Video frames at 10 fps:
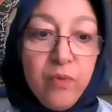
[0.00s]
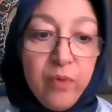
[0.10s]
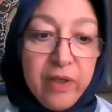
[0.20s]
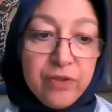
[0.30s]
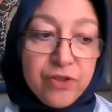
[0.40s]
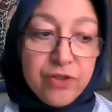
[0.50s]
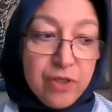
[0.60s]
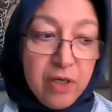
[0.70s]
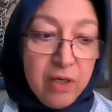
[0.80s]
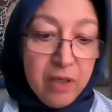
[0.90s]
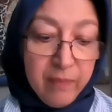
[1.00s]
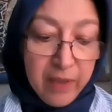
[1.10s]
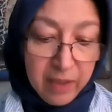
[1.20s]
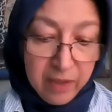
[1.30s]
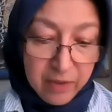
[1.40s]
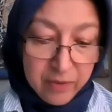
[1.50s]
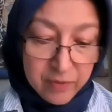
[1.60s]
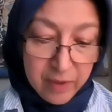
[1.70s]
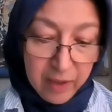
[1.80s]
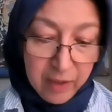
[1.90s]
which
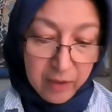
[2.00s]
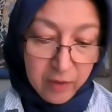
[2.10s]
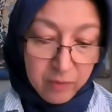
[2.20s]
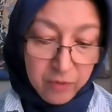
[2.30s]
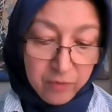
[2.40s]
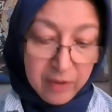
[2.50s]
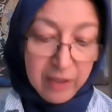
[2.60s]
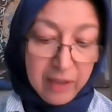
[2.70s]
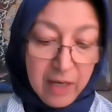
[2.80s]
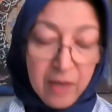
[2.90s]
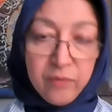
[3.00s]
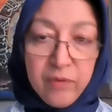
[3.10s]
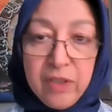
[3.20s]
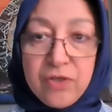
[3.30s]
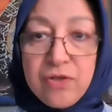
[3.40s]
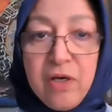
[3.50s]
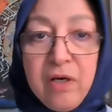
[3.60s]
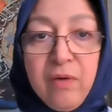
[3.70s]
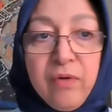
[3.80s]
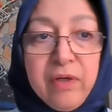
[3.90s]
is a community outreach
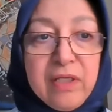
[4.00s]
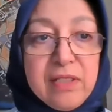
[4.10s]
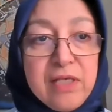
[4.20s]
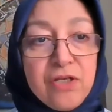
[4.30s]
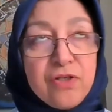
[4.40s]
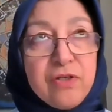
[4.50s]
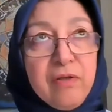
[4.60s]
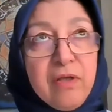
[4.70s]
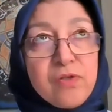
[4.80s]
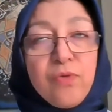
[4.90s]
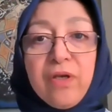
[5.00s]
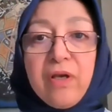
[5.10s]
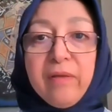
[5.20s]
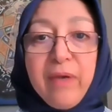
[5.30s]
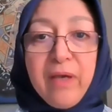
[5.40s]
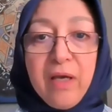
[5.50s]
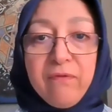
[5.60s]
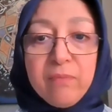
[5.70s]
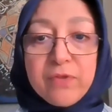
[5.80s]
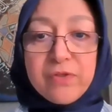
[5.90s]
organization that's working on behalf
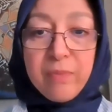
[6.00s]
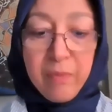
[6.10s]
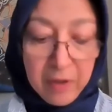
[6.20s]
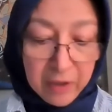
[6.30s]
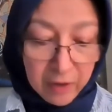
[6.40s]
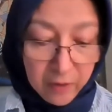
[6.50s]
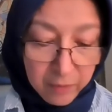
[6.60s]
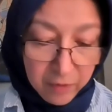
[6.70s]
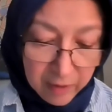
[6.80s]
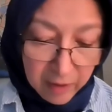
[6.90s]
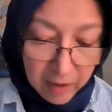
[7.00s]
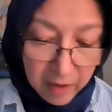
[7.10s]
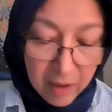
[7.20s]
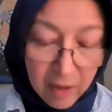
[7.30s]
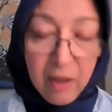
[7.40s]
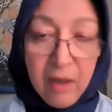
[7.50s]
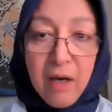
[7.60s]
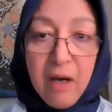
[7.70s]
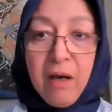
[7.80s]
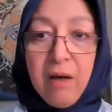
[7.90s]
of the Muslim American community
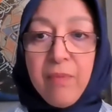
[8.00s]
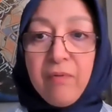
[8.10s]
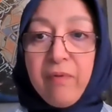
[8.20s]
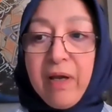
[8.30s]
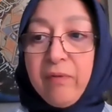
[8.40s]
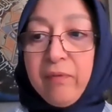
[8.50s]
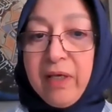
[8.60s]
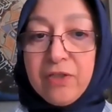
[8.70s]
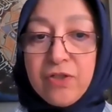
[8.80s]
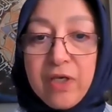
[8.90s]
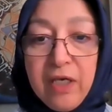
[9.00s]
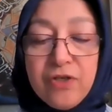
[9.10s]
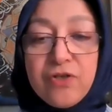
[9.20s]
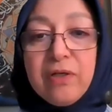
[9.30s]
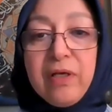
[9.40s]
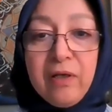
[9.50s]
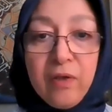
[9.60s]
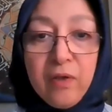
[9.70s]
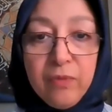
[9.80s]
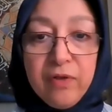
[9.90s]
around education
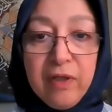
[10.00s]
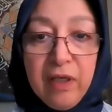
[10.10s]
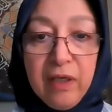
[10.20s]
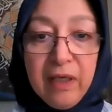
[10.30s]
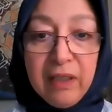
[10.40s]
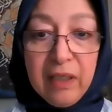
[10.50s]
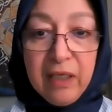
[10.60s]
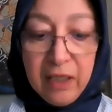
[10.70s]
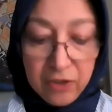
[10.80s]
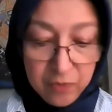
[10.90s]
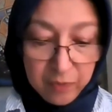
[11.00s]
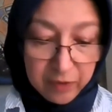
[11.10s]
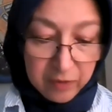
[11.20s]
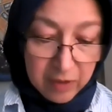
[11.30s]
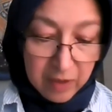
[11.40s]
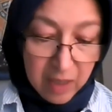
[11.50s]
and community engagement.